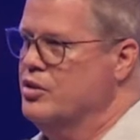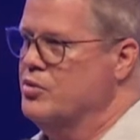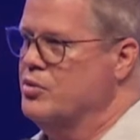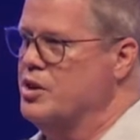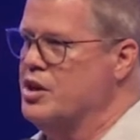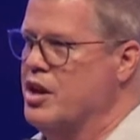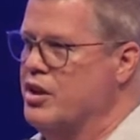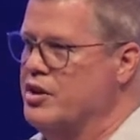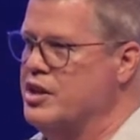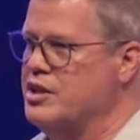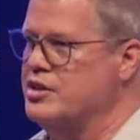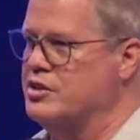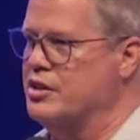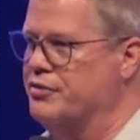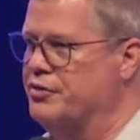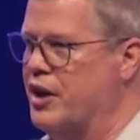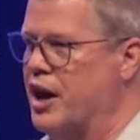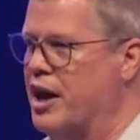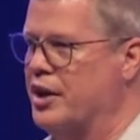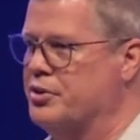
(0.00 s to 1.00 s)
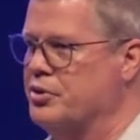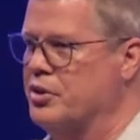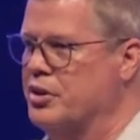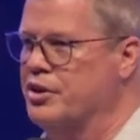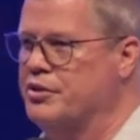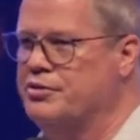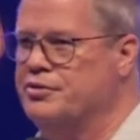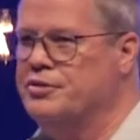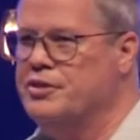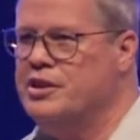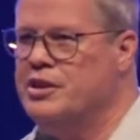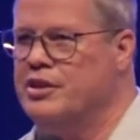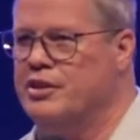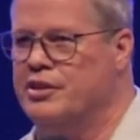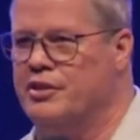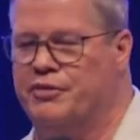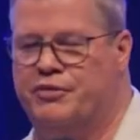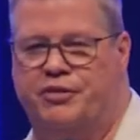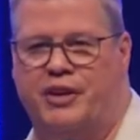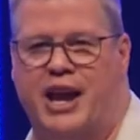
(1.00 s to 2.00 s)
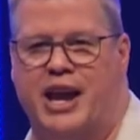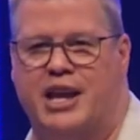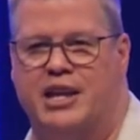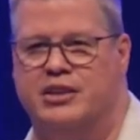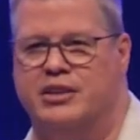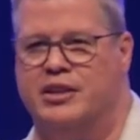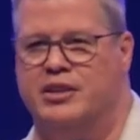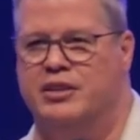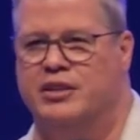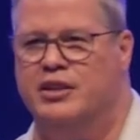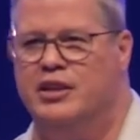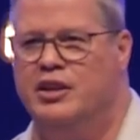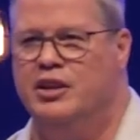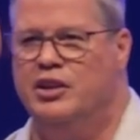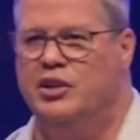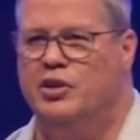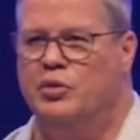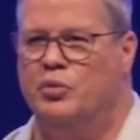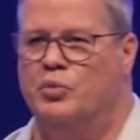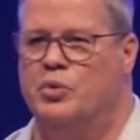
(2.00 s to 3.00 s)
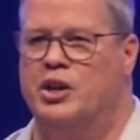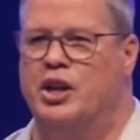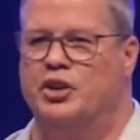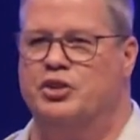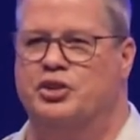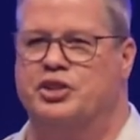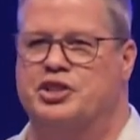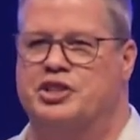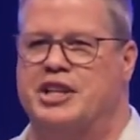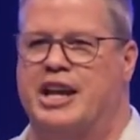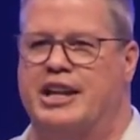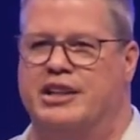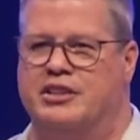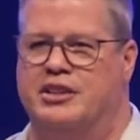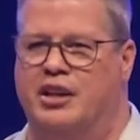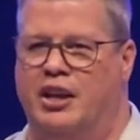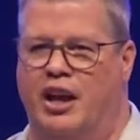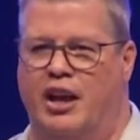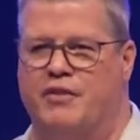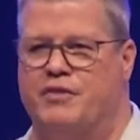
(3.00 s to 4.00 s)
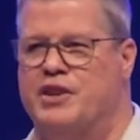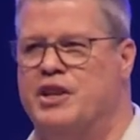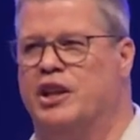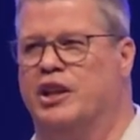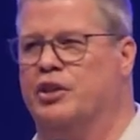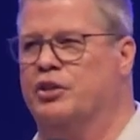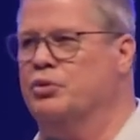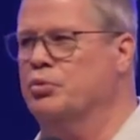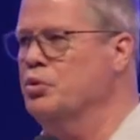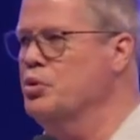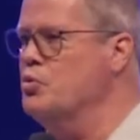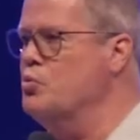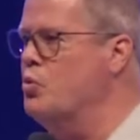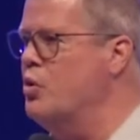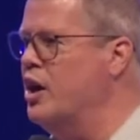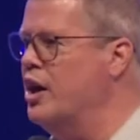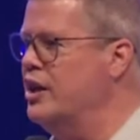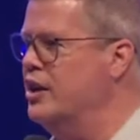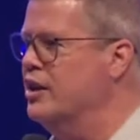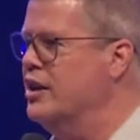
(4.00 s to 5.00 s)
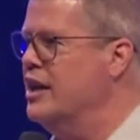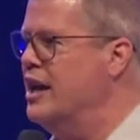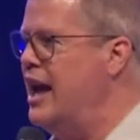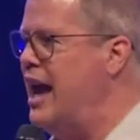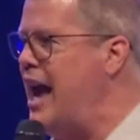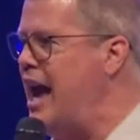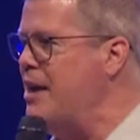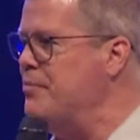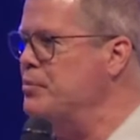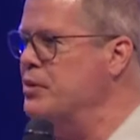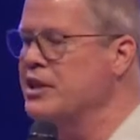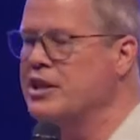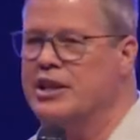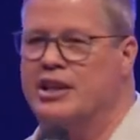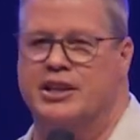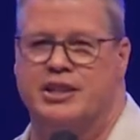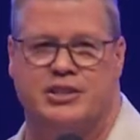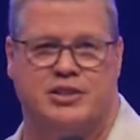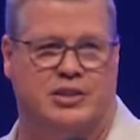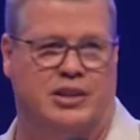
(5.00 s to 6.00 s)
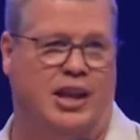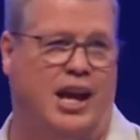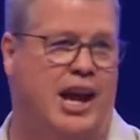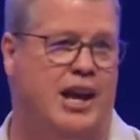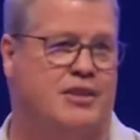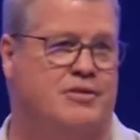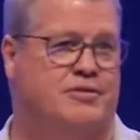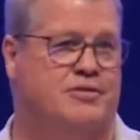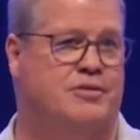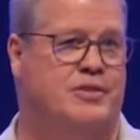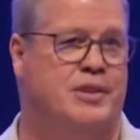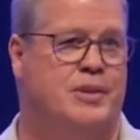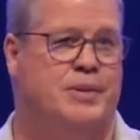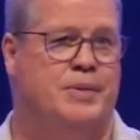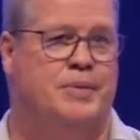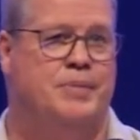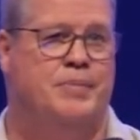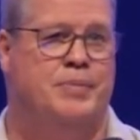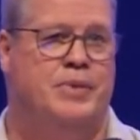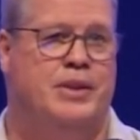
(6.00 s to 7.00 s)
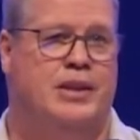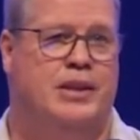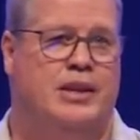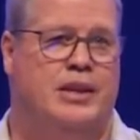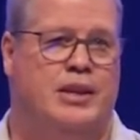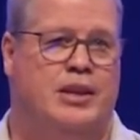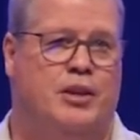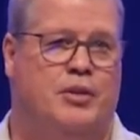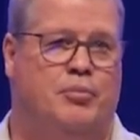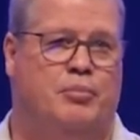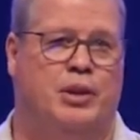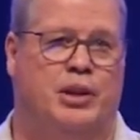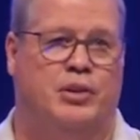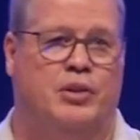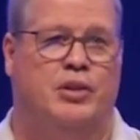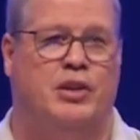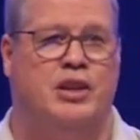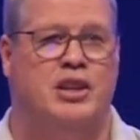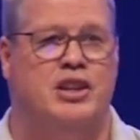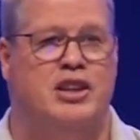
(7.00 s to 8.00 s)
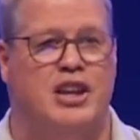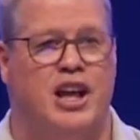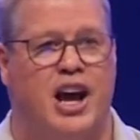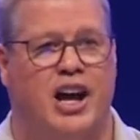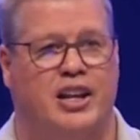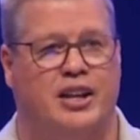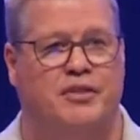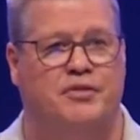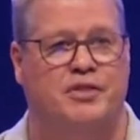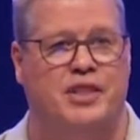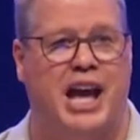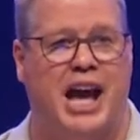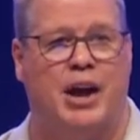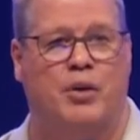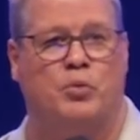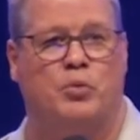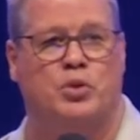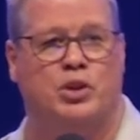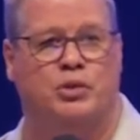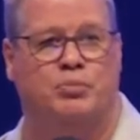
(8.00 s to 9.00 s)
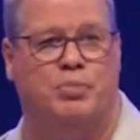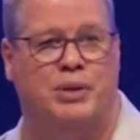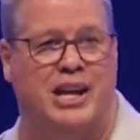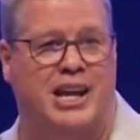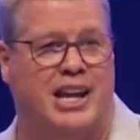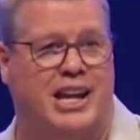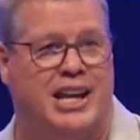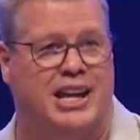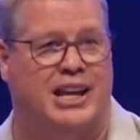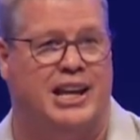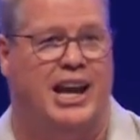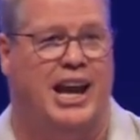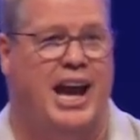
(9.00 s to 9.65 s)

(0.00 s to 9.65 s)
We know he's the father of the faith, and we understand covenant through what happened in his life. But none of that would be